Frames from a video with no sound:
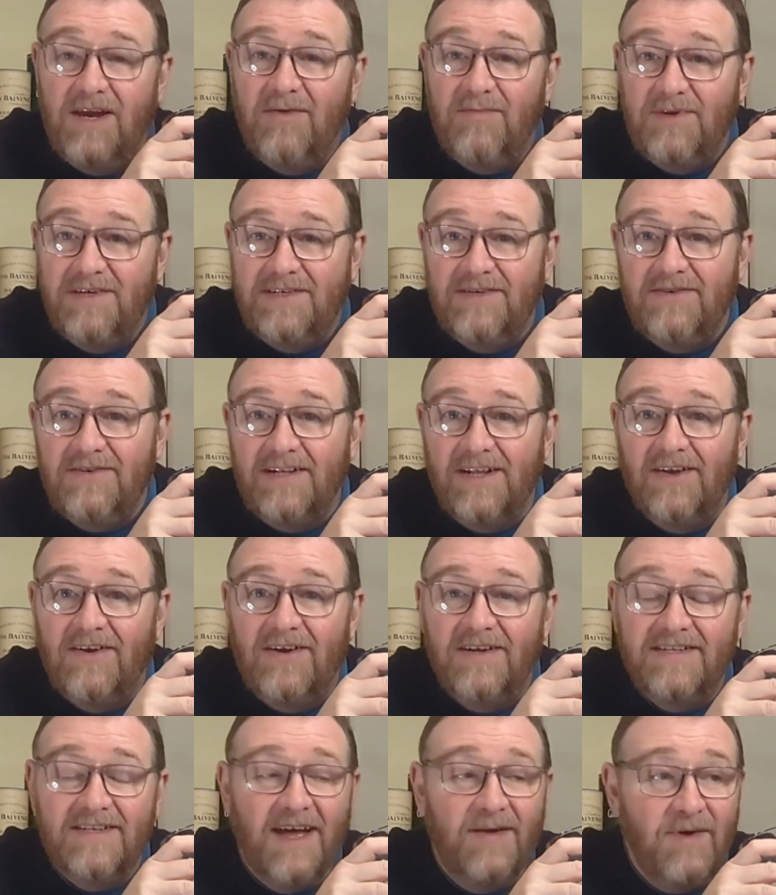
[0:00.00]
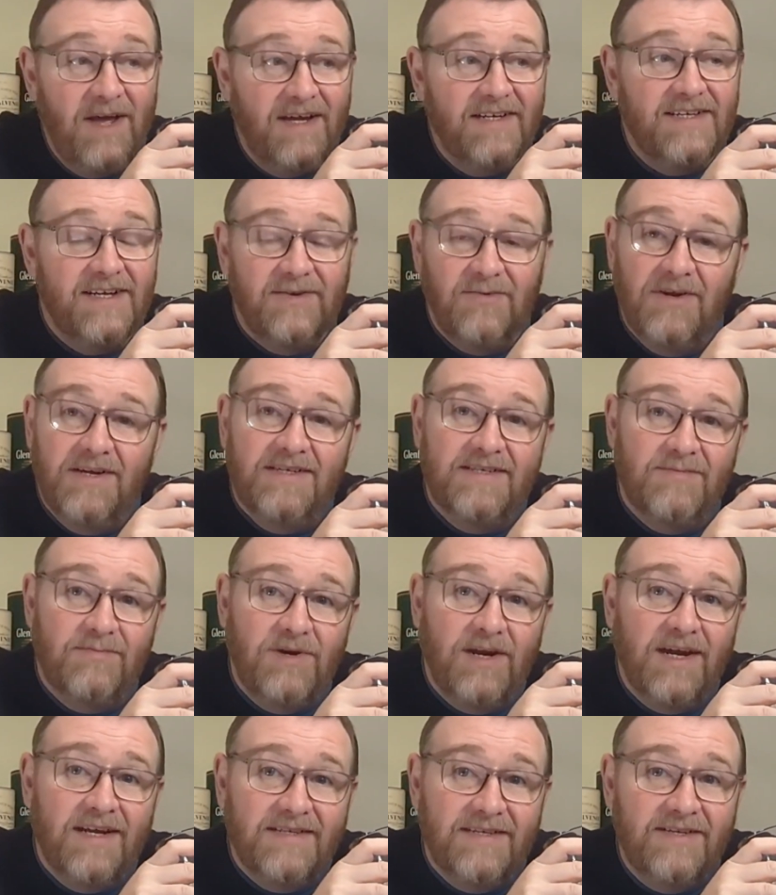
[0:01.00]
I'll be totally honest, I'm actually quite
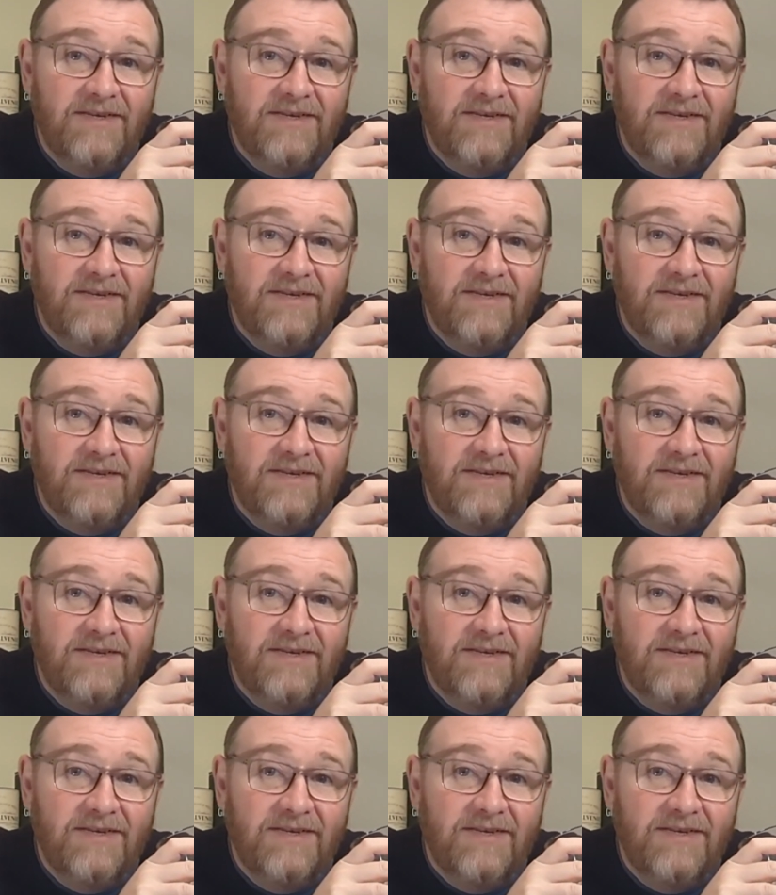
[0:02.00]
surprised